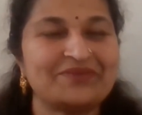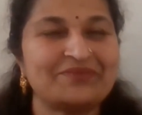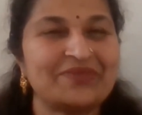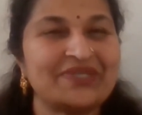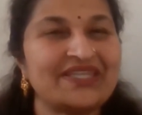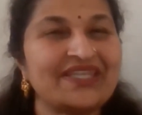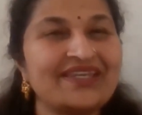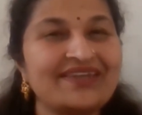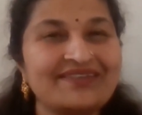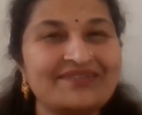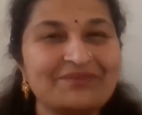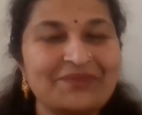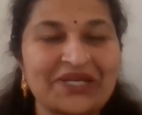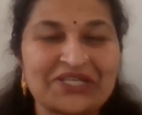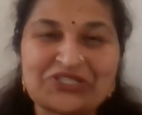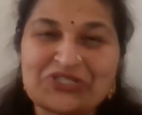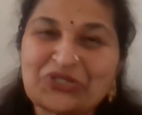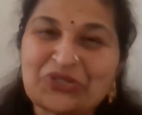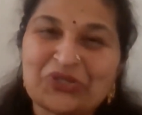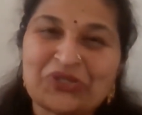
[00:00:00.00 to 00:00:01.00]
But then
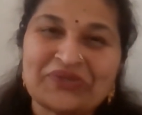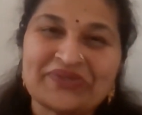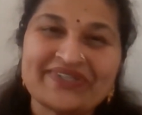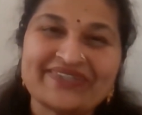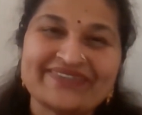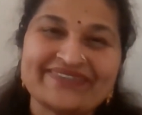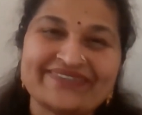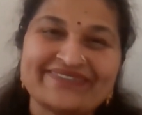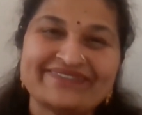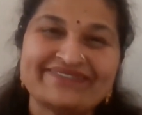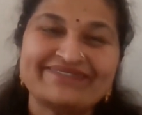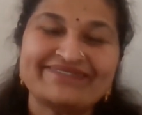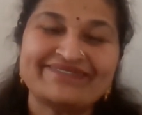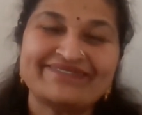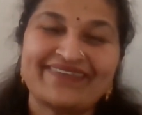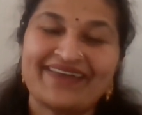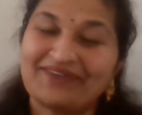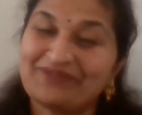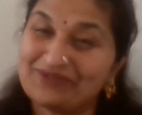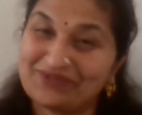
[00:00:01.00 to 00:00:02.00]
my children
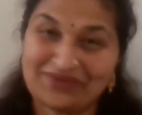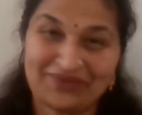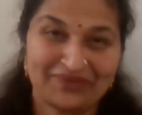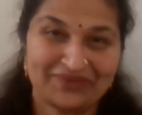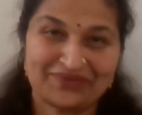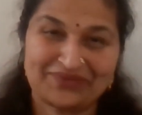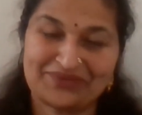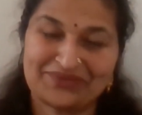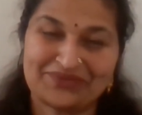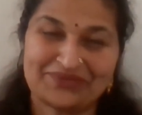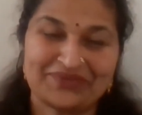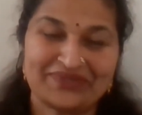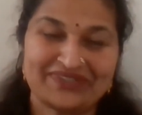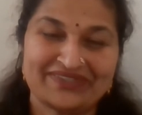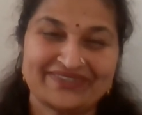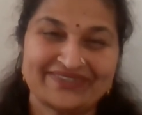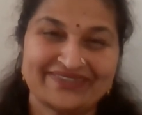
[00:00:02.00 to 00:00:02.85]
I was not too sure.